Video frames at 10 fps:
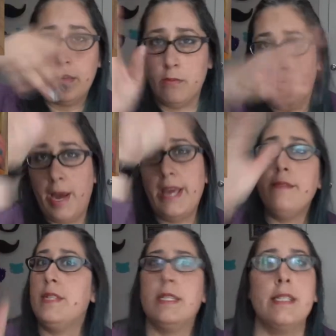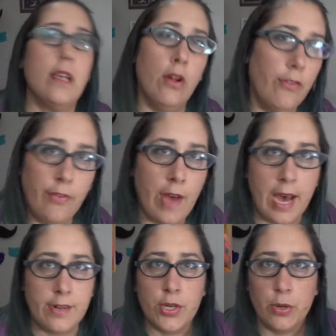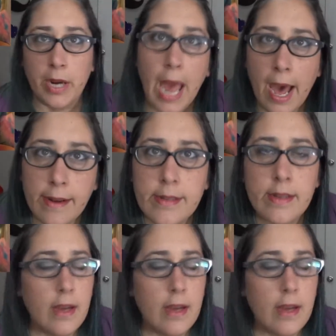waves itself at your cat.